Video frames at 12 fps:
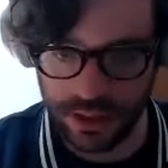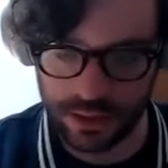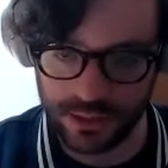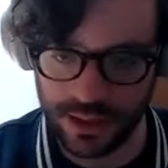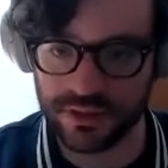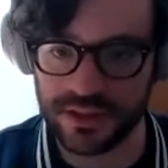
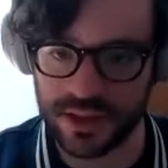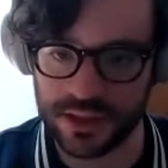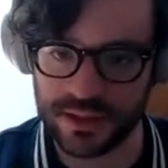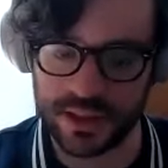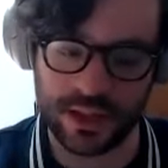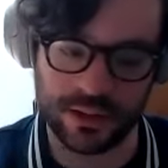level design
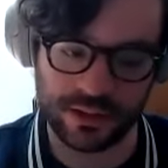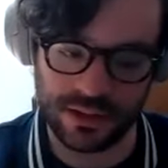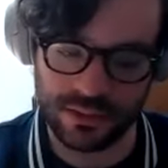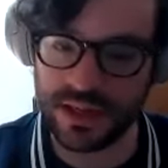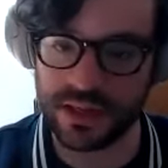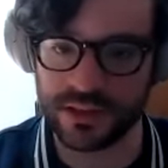side, on the
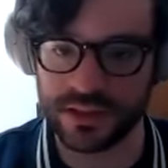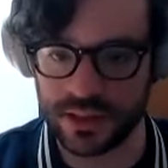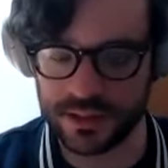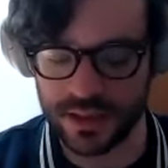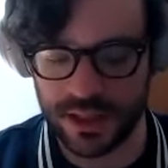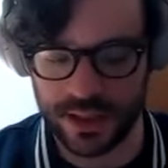immediate
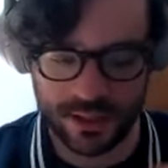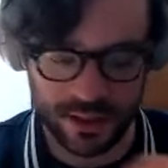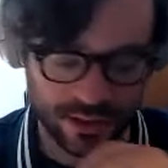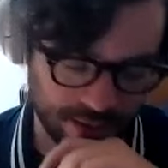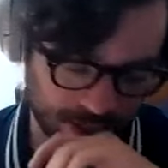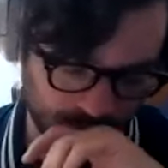design side,
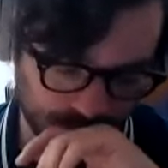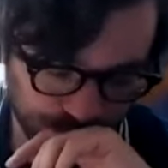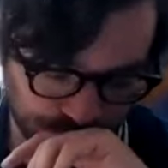and then